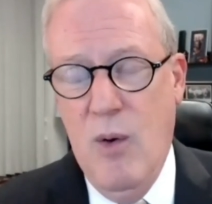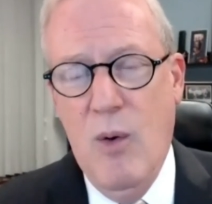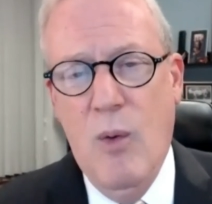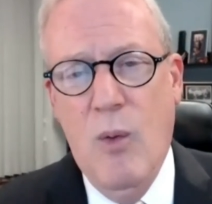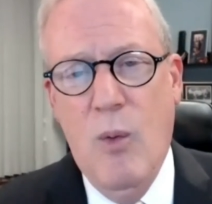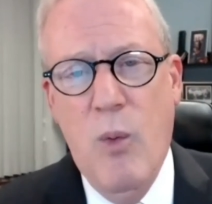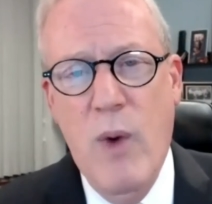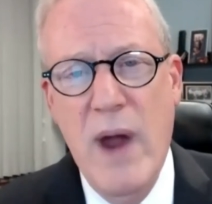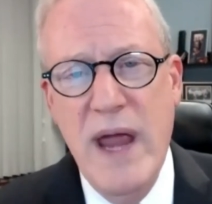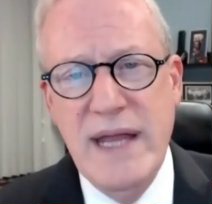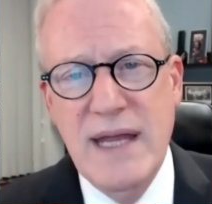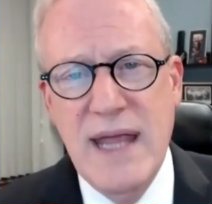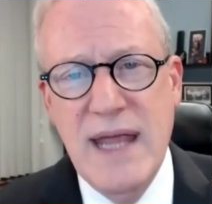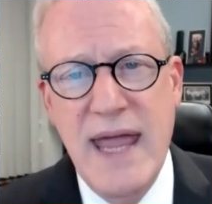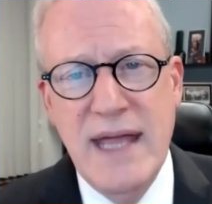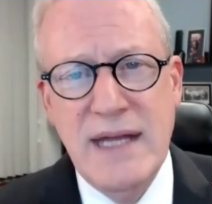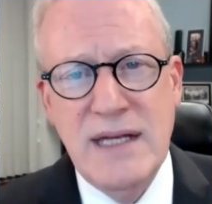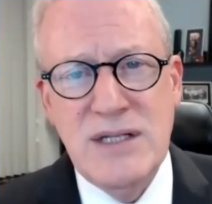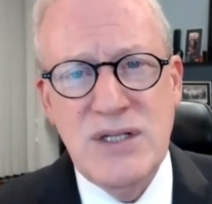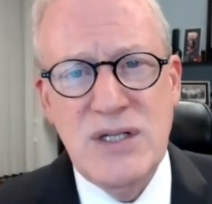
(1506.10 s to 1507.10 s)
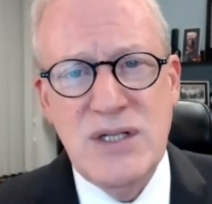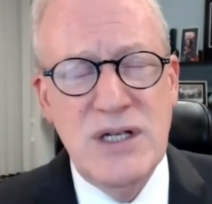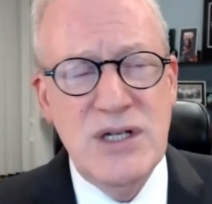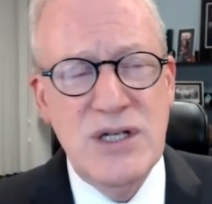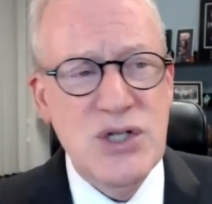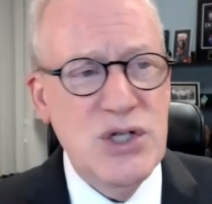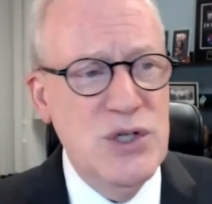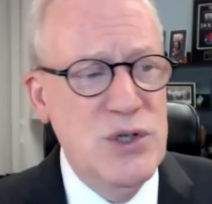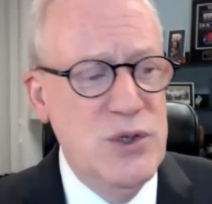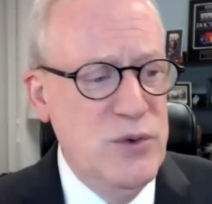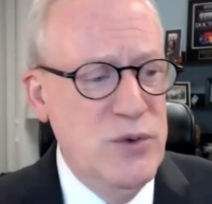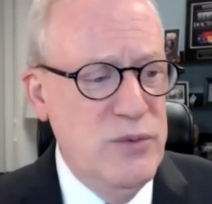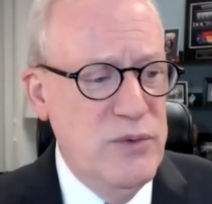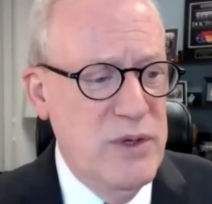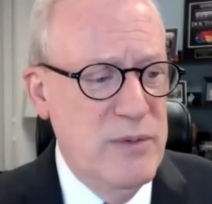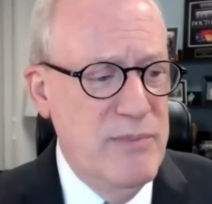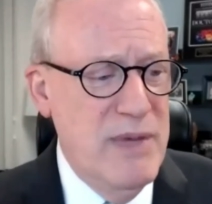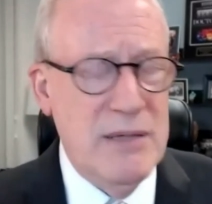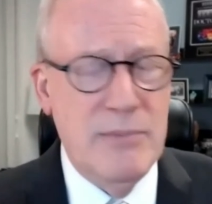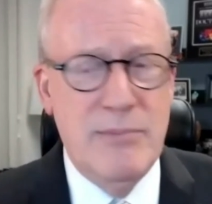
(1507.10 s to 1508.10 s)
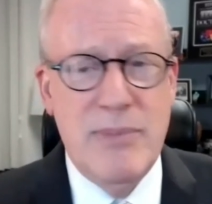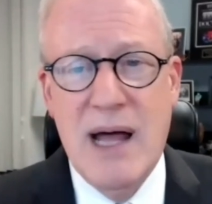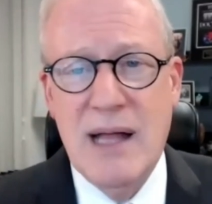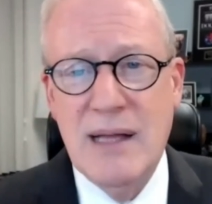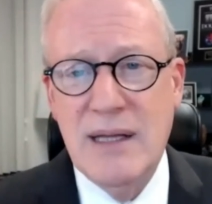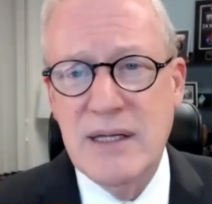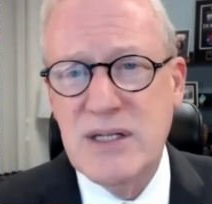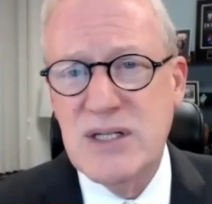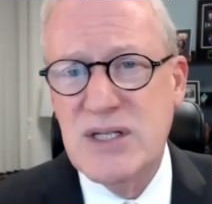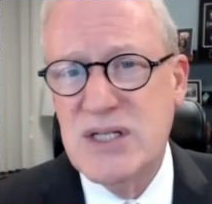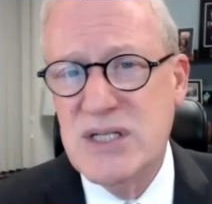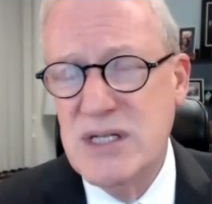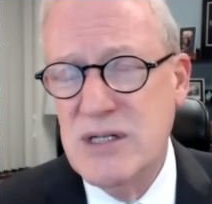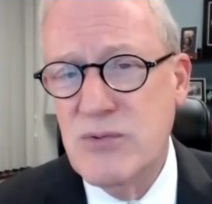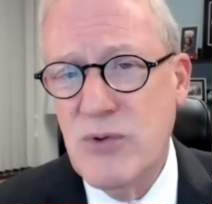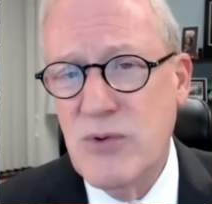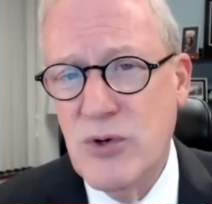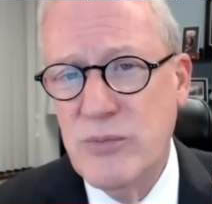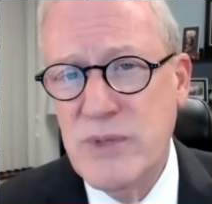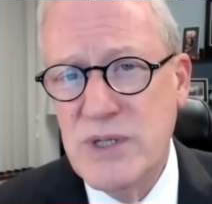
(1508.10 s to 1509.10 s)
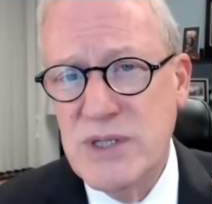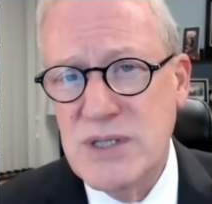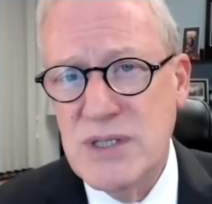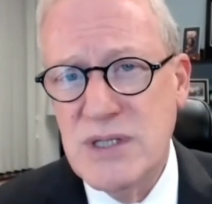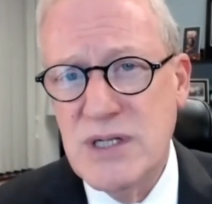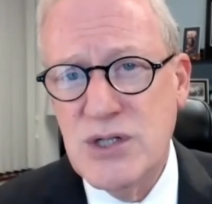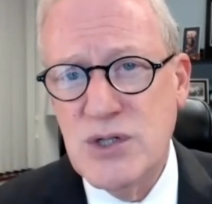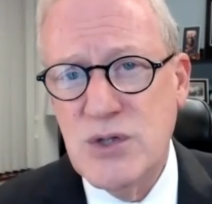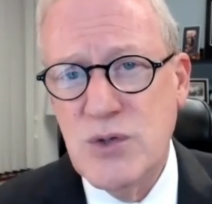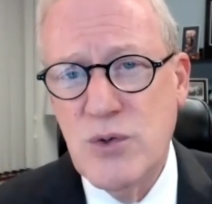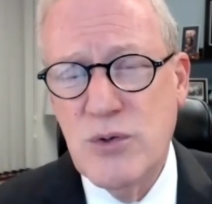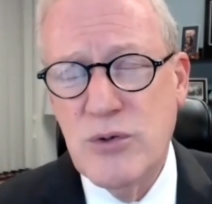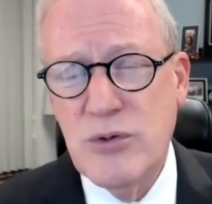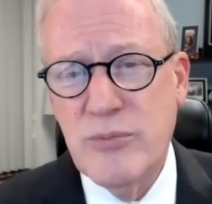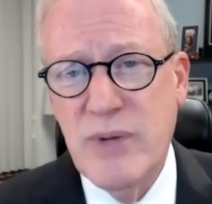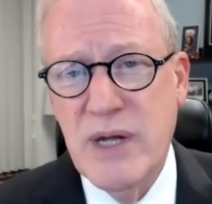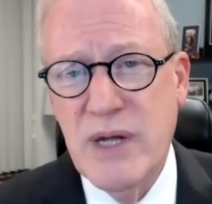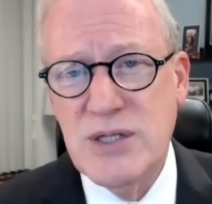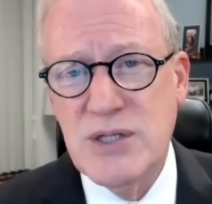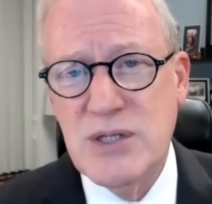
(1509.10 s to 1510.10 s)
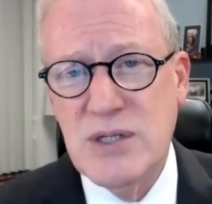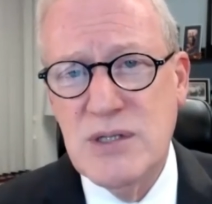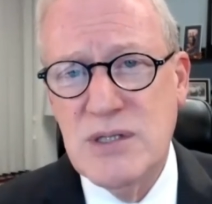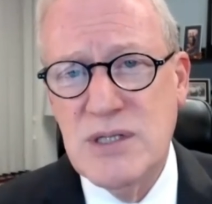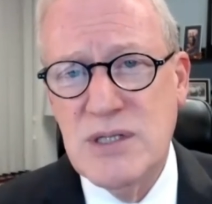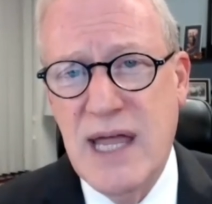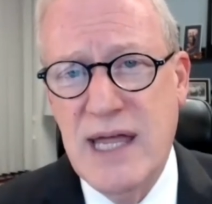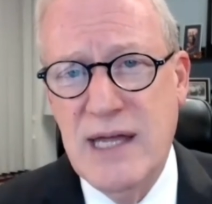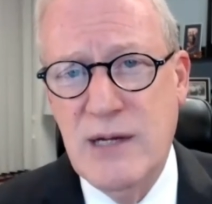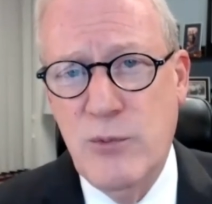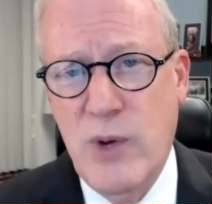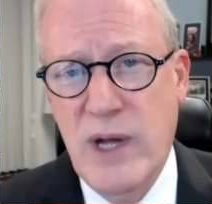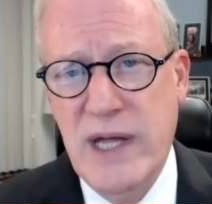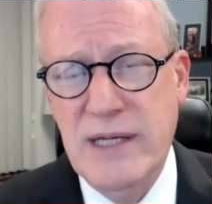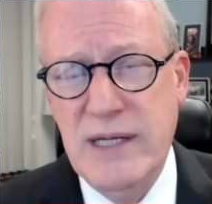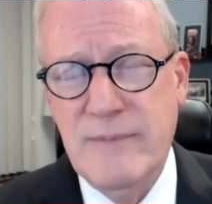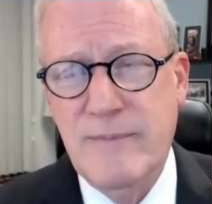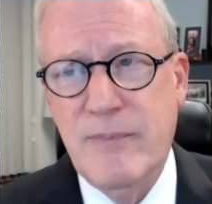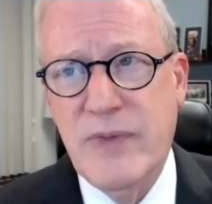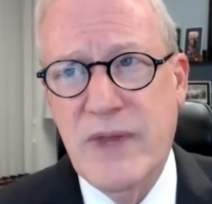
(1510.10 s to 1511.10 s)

Weight gain is an issue. The metabolic syndrome is an issue where patients gain weight.